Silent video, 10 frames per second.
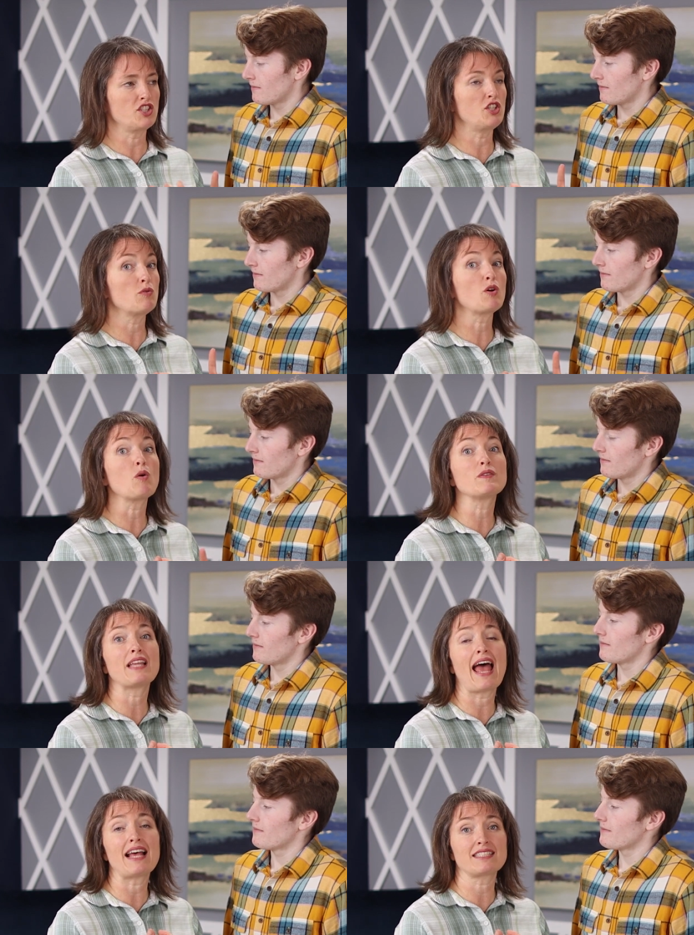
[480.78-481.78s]
Speaker 1: to you, go and
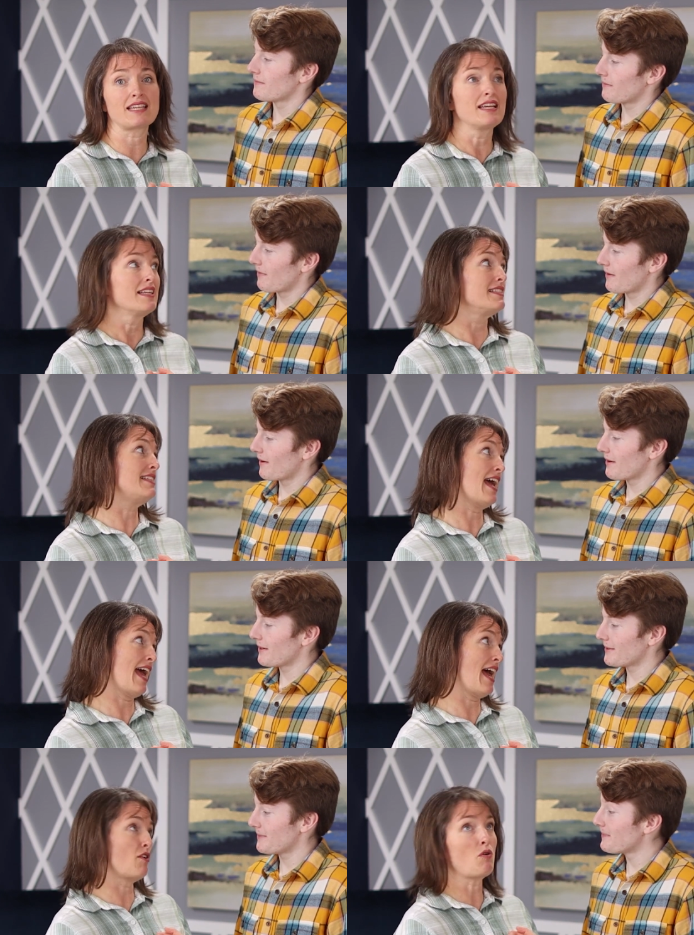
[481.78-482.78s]
ask
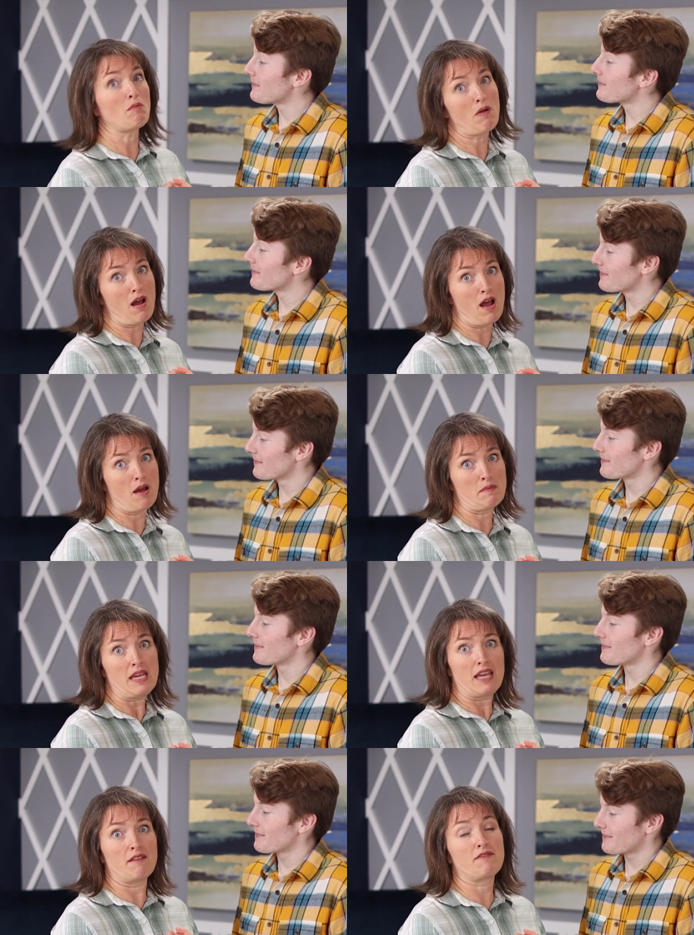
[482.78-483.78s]
dad or mom
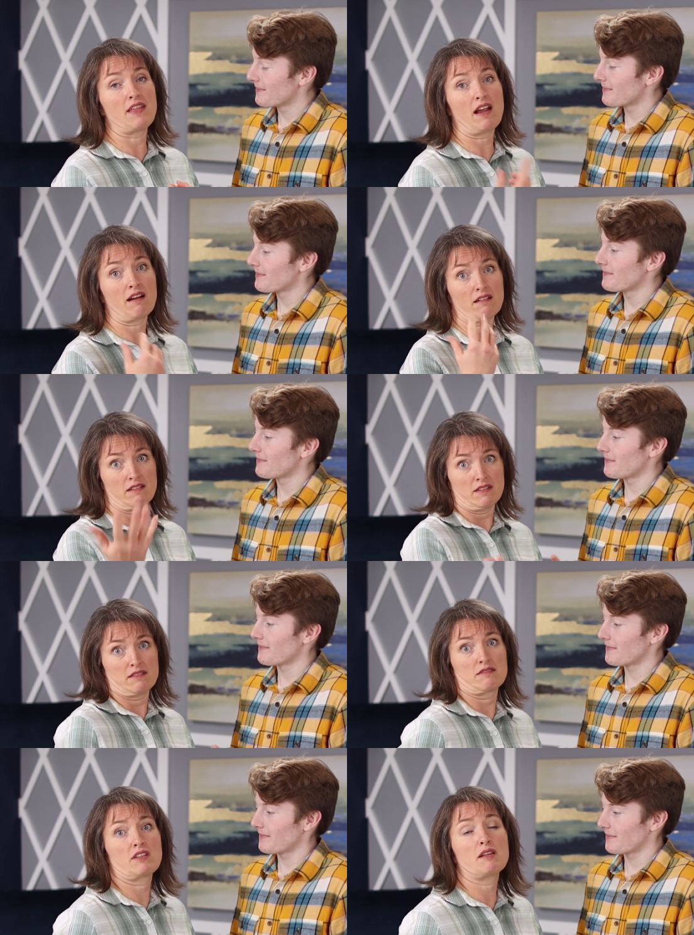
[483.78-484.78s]
if they're
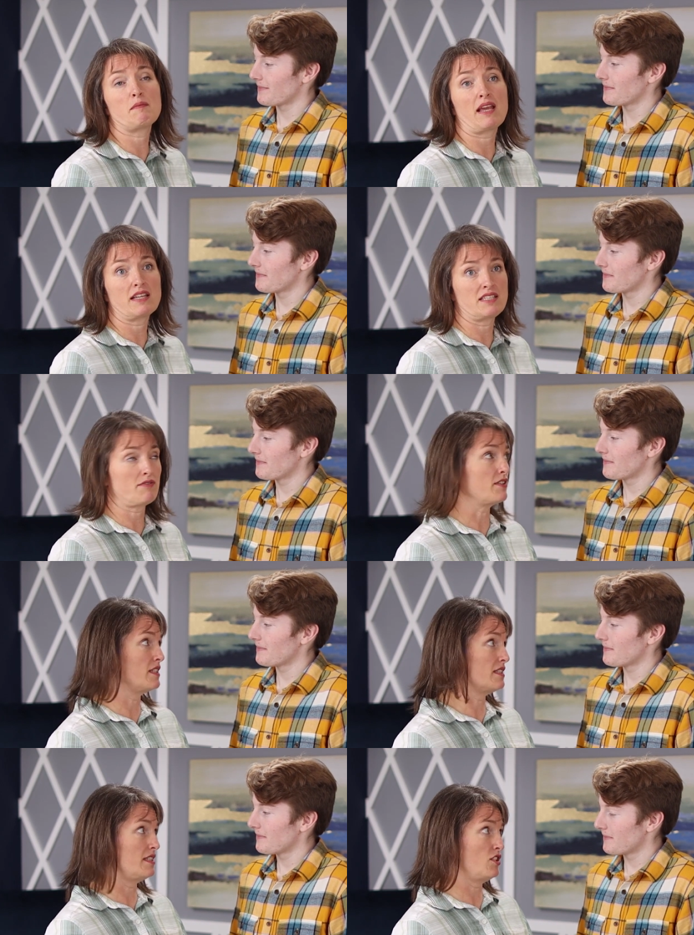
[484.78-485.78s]
going to make a different
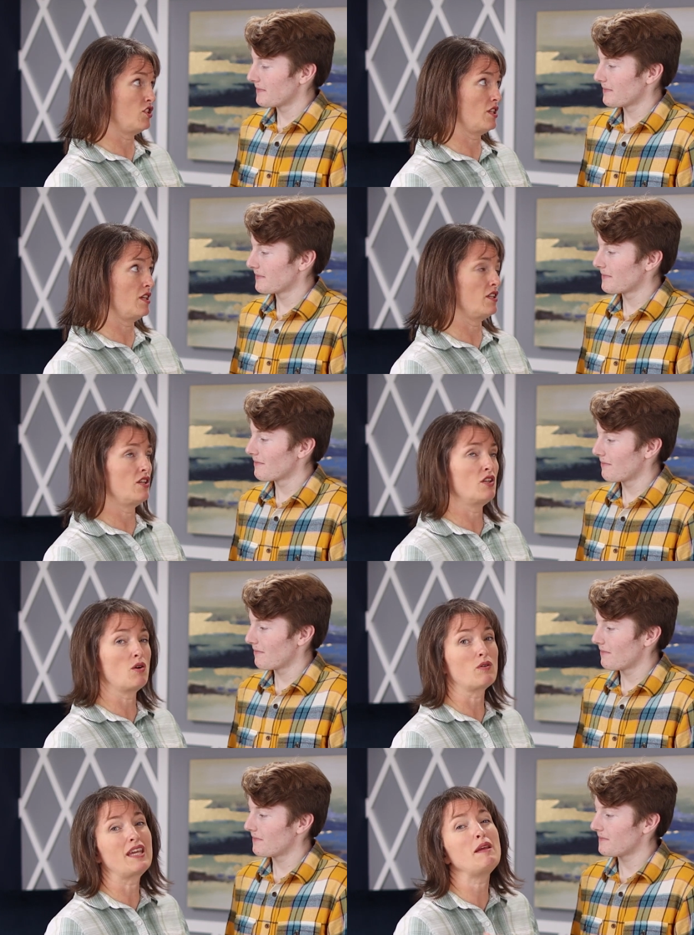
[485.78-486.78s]
decision, you
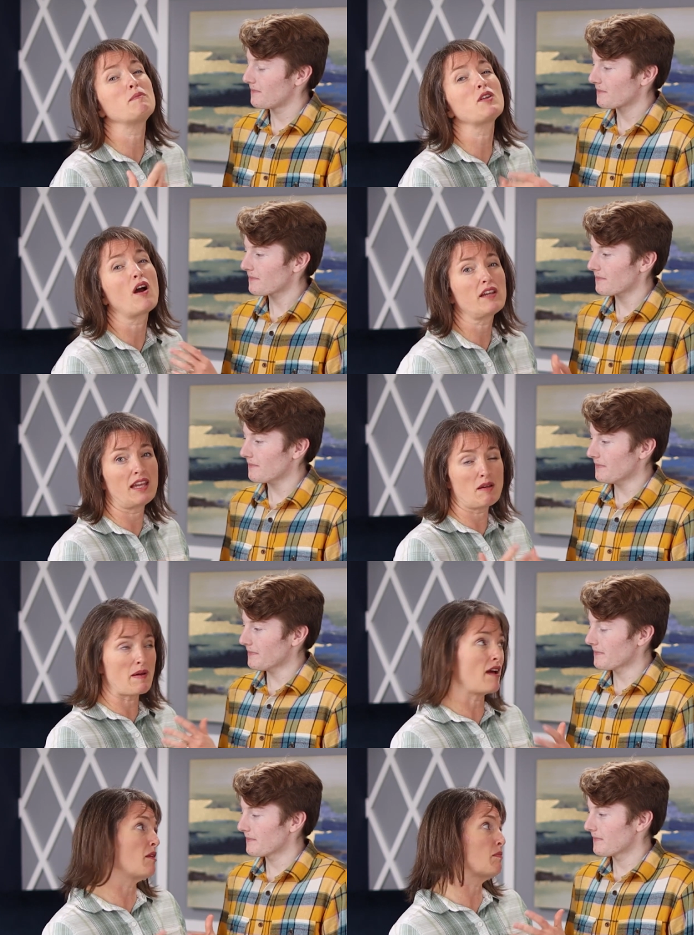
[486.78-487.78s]
know, keep talking
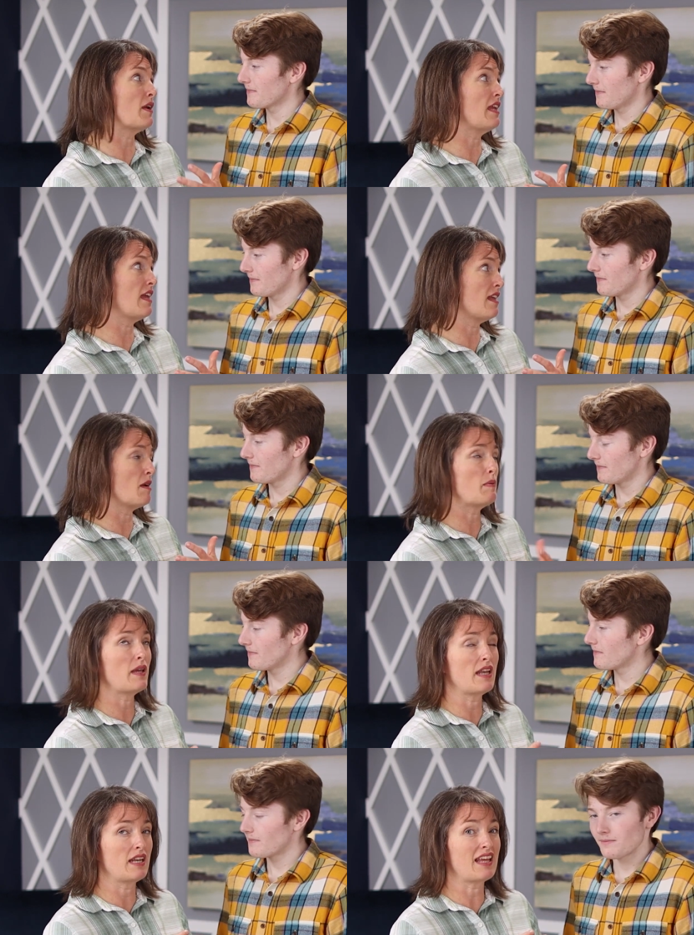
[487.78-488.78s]
about it, bringing it up
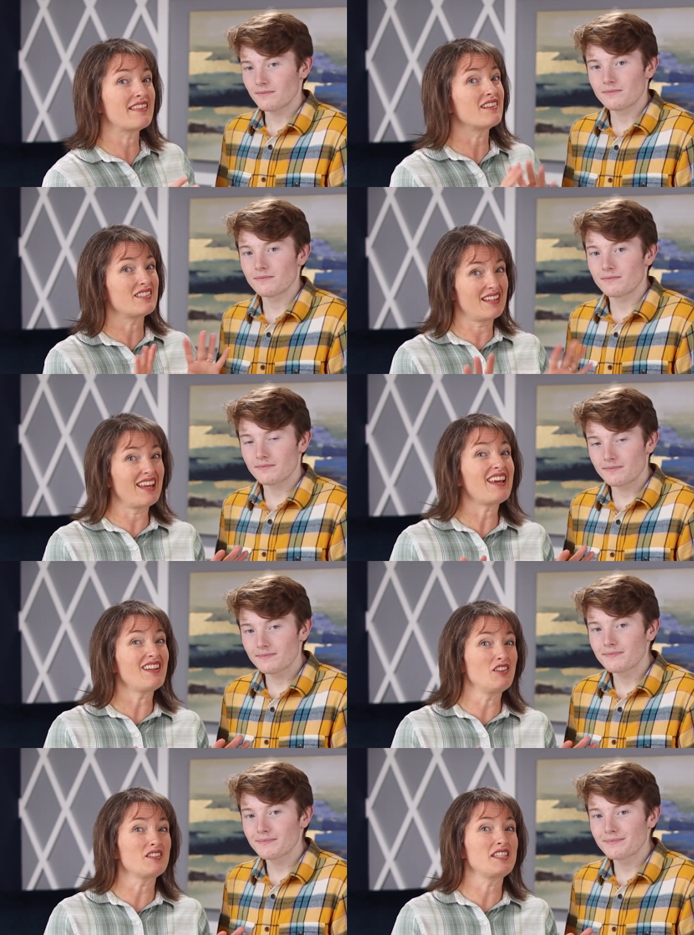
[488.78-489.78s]
again and again. There's, it
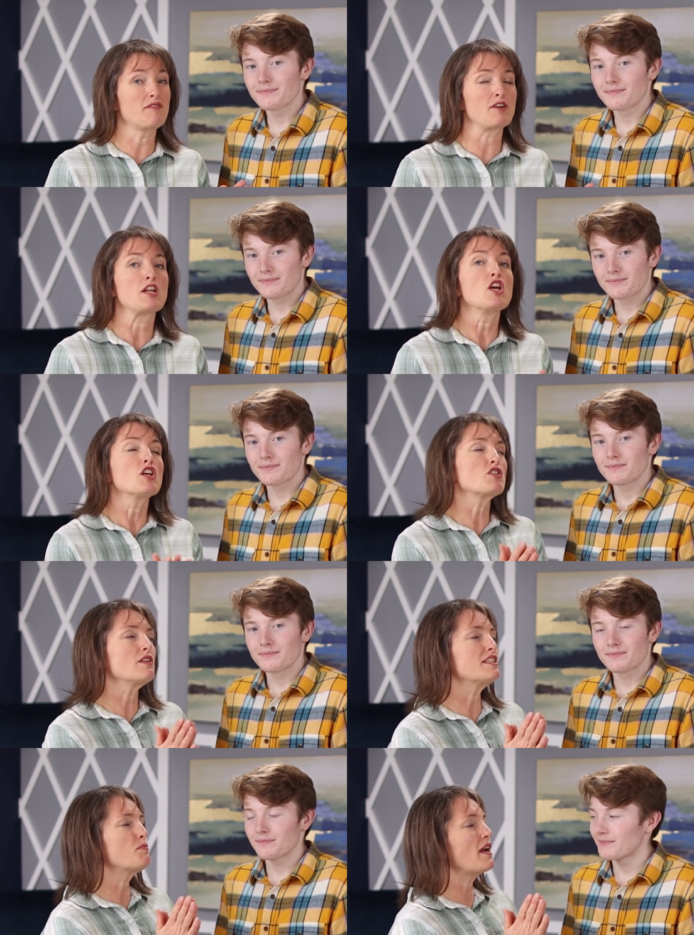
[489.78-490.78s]
could look different. So
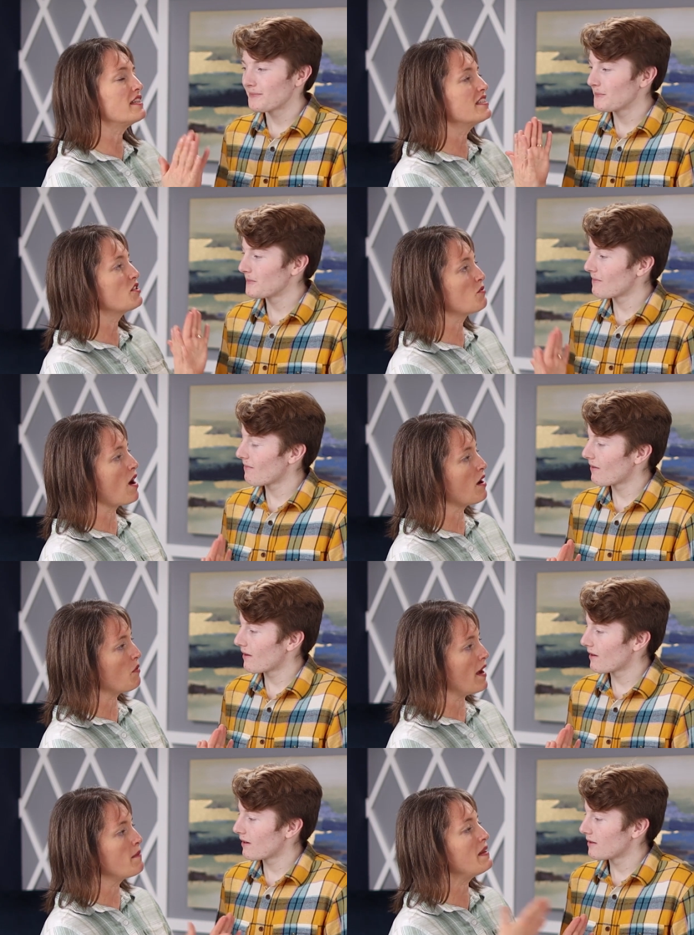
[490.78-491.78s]
let's practice it the
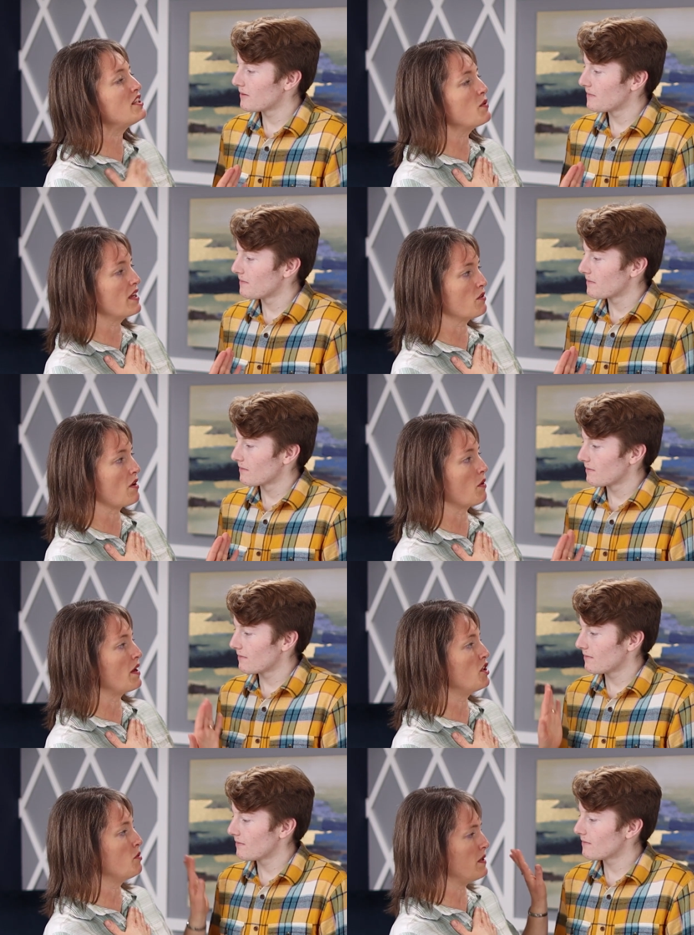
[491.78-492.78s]
wrong way, me doing it the wrong
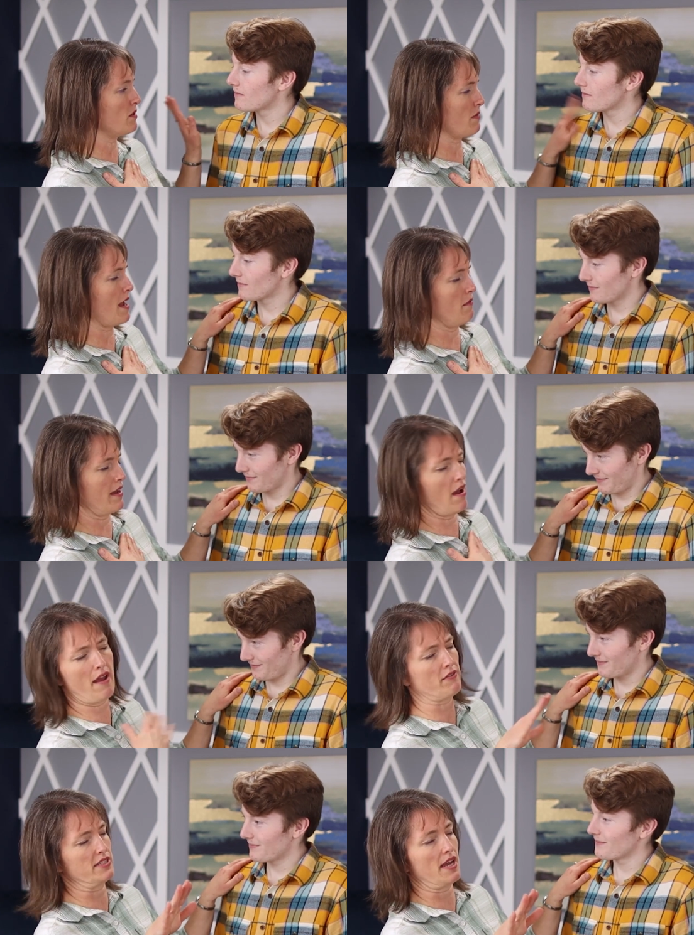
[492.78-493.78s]
way, you be the right way
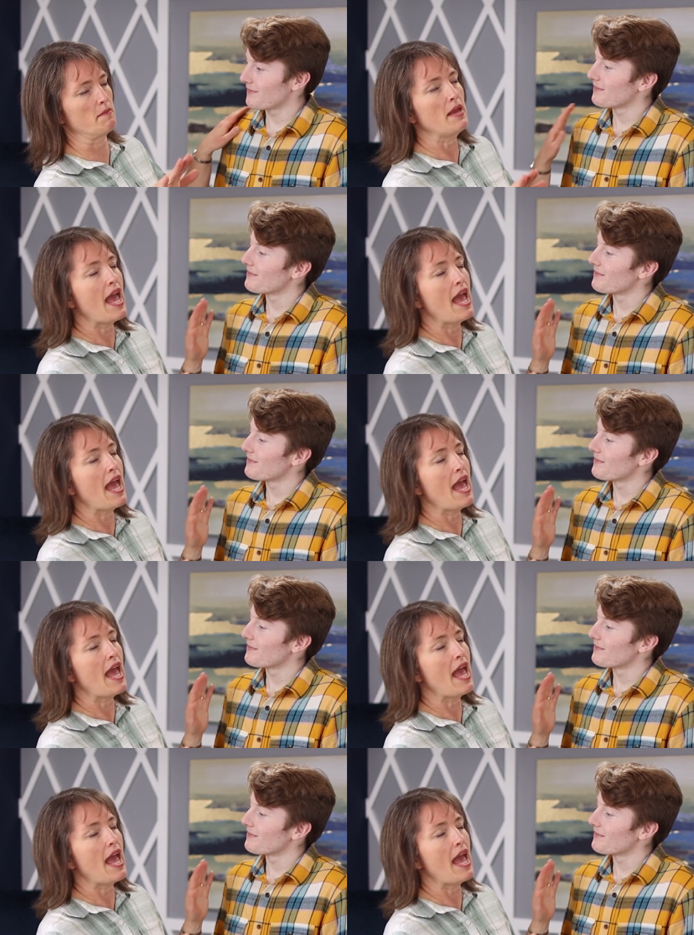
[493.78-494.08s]
every time.